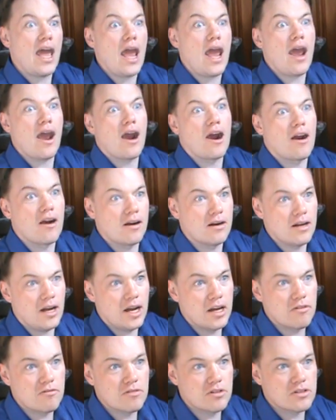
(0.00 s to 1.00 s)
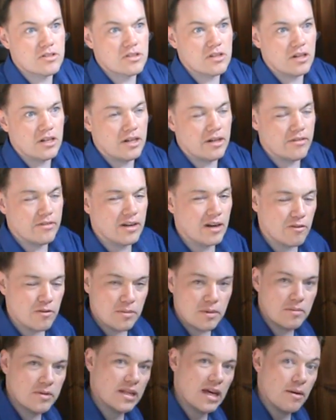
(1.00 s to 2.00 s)
air, unresolved. Now
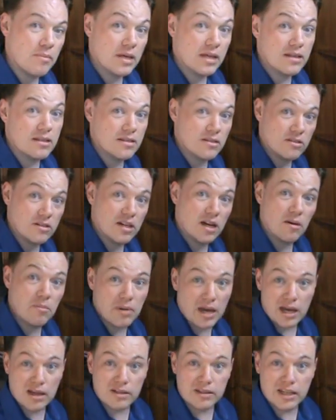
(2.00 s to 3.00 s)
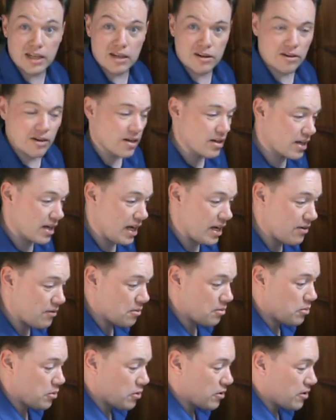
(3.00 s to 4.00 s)
remember that, because it'll come back later in a kind of
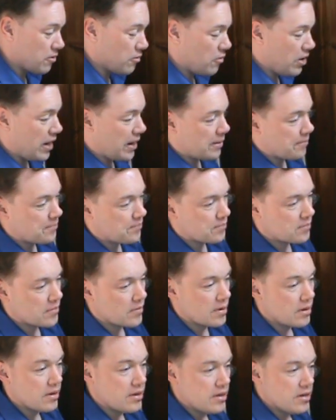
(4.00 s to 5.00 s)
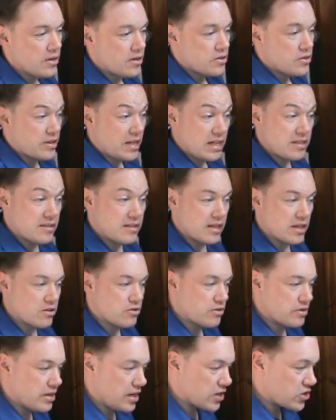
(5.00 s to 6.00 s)
important way. So that's the
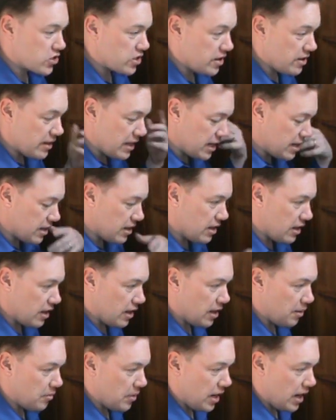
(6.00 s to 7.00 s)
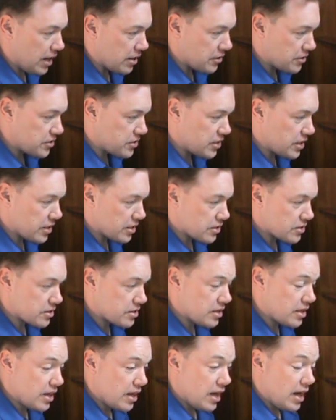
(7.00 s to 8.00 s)
introduction. Then Hoddle
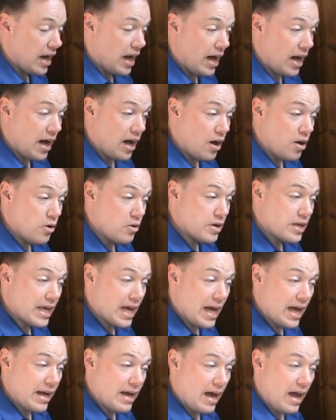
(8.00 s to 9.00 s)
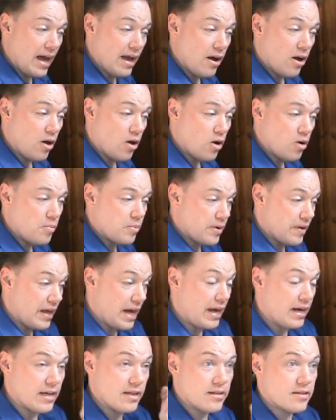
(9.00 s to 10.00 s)
sings, "How can I hope?"
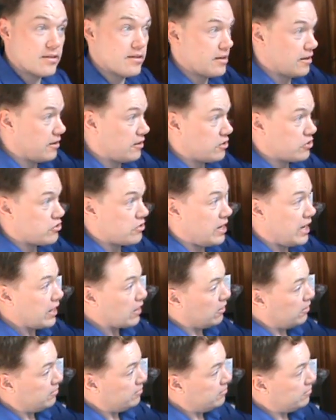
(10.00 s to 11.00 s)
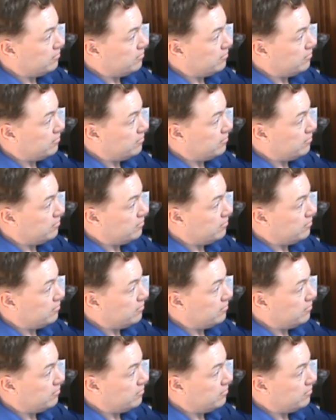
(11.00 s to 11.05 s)
That is the little triangle.